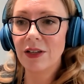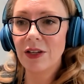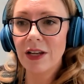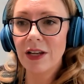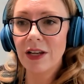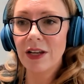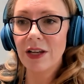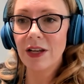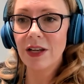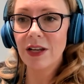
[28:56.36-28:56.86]

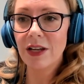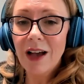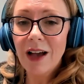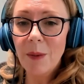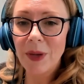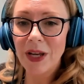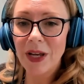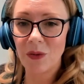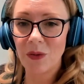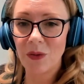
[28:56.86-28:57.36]
up and
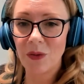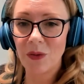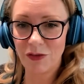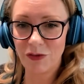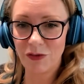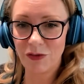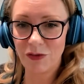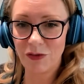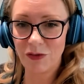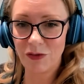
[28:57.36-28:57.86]
coming
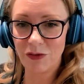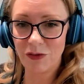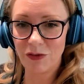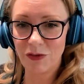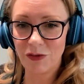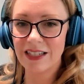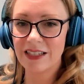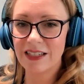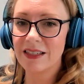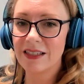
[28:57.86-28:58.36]
workforce,
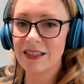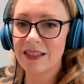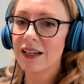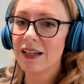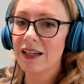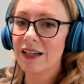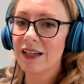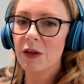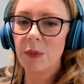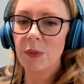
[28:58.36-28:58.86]
is
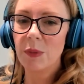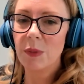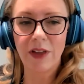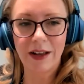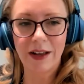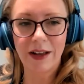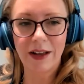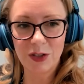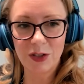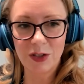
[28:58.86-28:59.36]
be
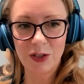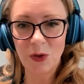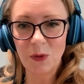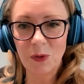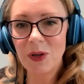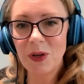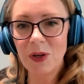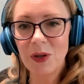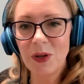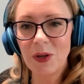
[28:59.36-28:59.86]
flexible,
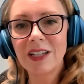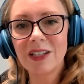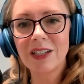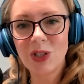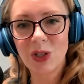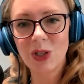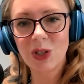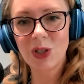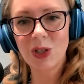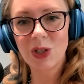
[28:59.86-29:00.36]
be willing
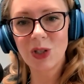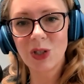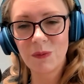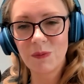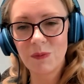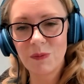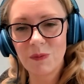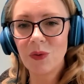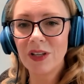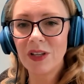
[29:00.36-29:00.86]
to learn,
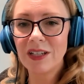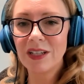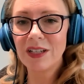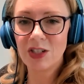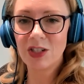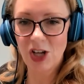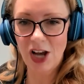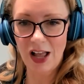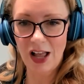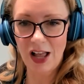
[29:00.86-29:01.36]
be willing to
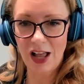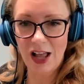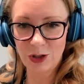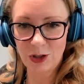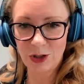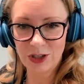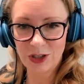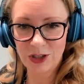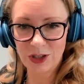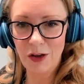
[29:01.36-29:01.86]
challenge
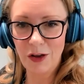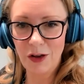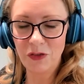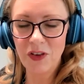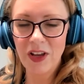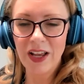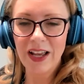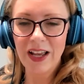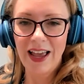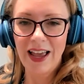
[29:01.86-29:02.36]
yourself,
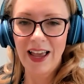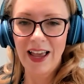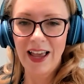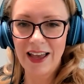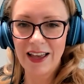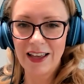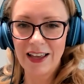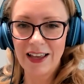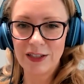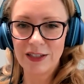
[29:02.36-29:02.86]

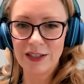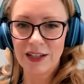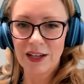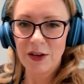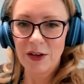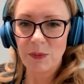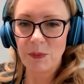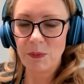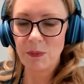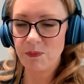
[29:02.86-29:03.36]
and
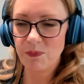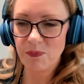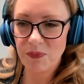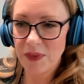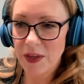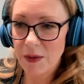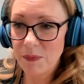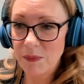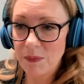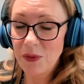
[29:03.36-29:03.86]

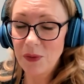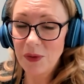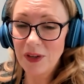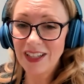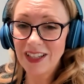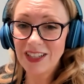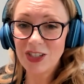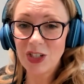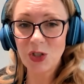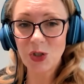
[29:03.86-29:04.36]
be
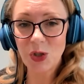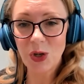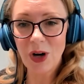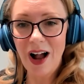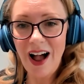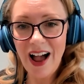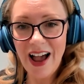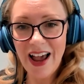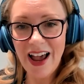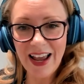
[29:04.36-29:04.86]
willing to
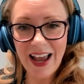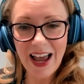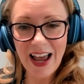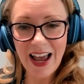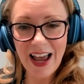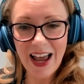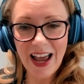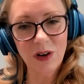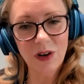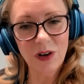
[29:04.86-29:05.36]
try
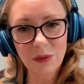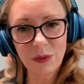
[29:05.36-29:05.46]
and work